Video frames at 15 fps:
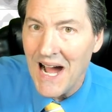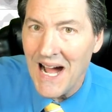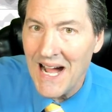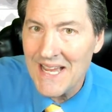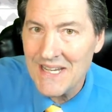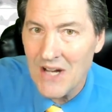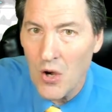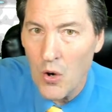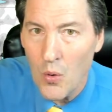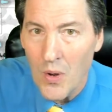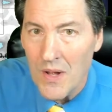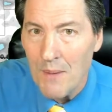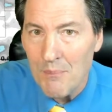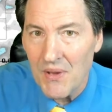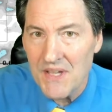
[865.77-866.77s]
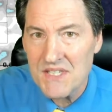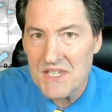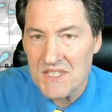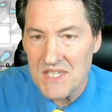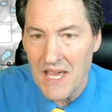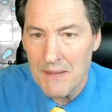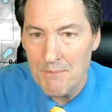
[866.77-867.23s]
Idaho,
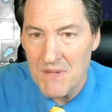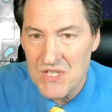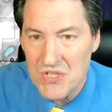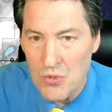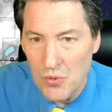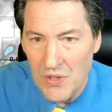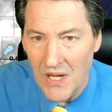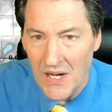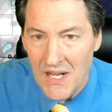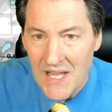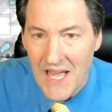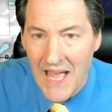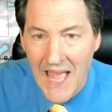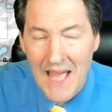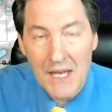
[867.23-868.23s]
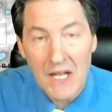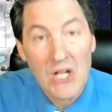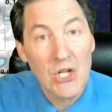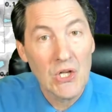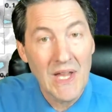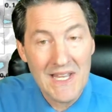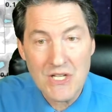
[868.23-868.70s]
places like Missoula and
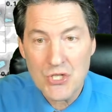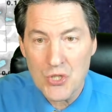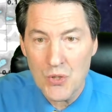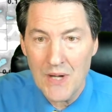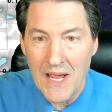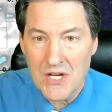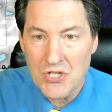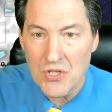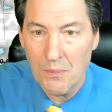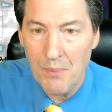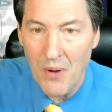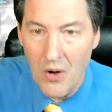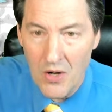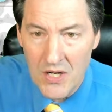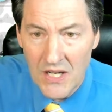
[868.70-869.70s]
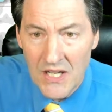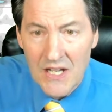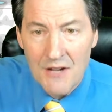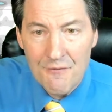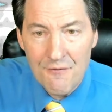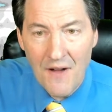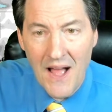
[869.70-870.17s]
Glacier National Park,
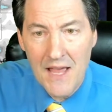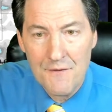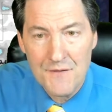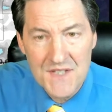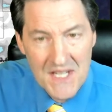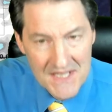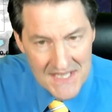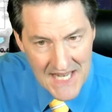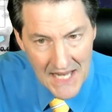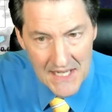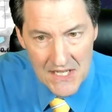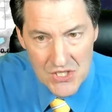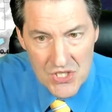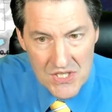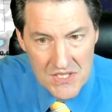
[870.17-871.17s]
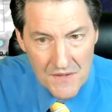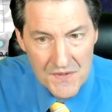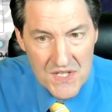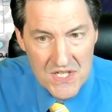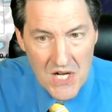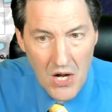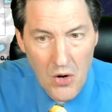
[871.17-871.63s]
5 to 10 inches of
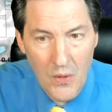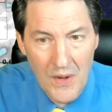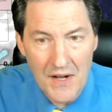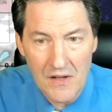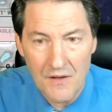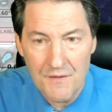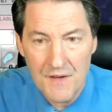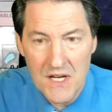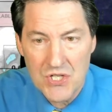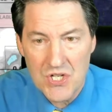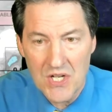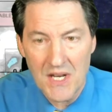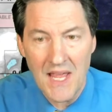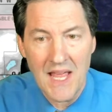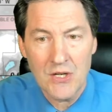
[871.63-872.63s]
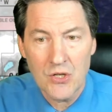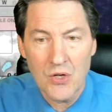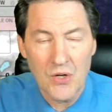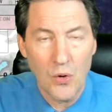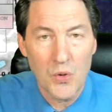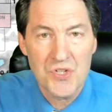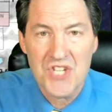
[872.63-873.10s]
snow at elevation. And
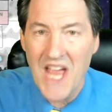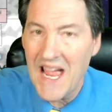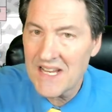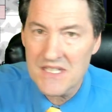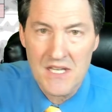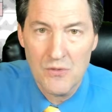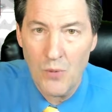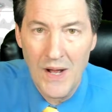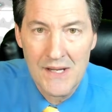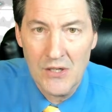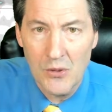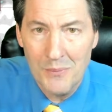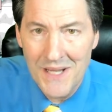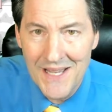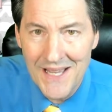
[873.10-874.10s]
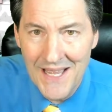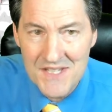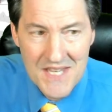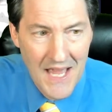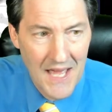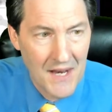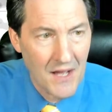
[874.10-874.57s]
good old Jackson, Wyoming
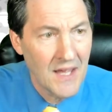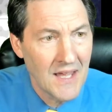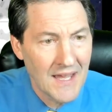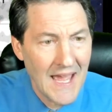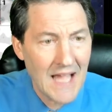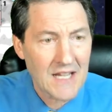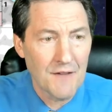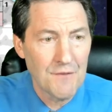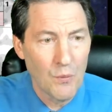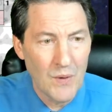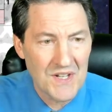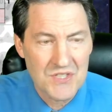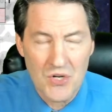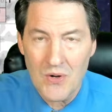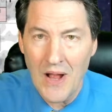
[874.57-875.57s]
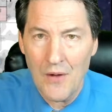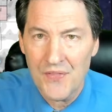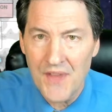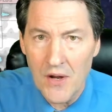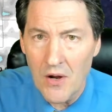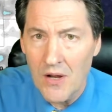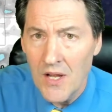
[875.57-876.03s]
has had a heck of a winter out
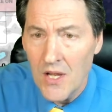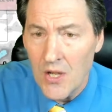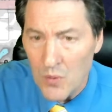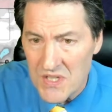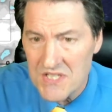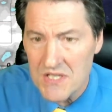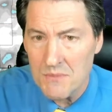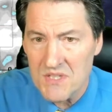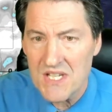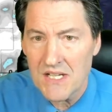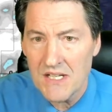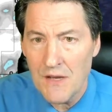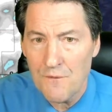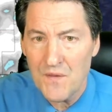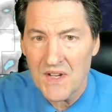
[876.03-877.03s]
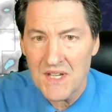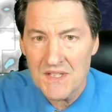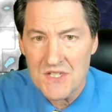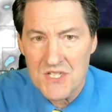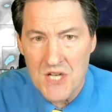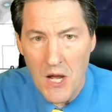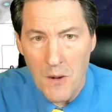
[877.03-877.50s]
there with some
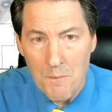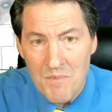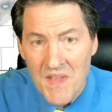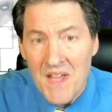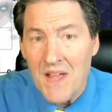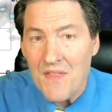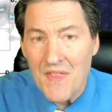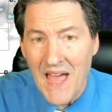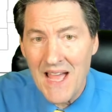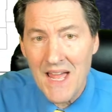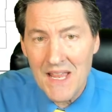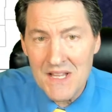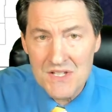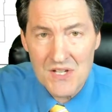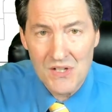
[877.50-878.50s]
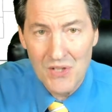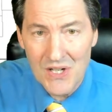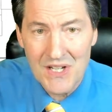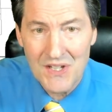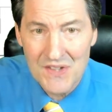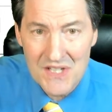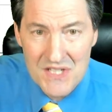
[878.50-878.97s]
significant snow. That is a
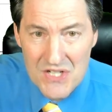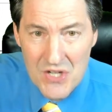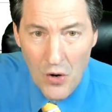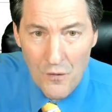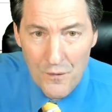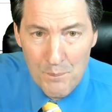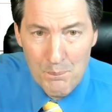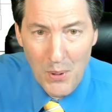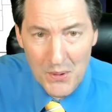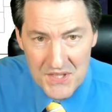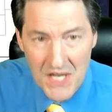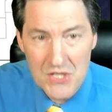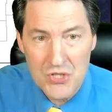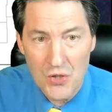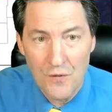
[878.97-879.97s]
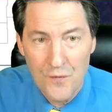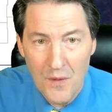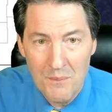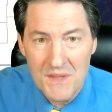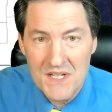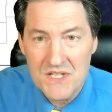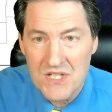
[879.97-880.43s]
look at the snow potential
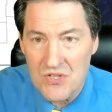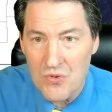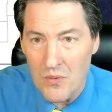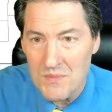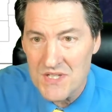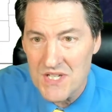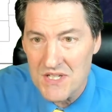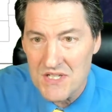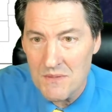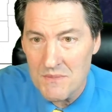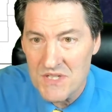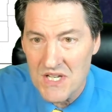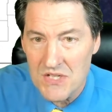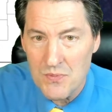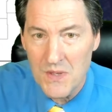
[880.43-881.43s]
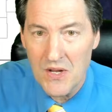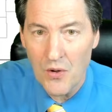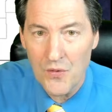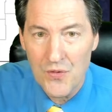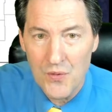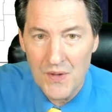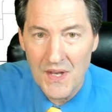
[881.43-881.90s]
from these storm systems as we
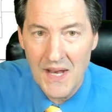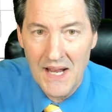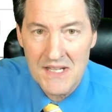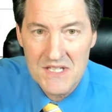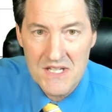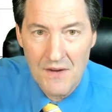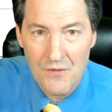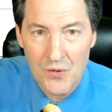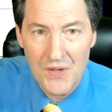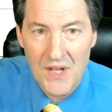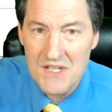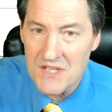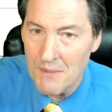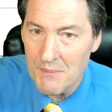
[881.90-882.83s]
go through the next several days.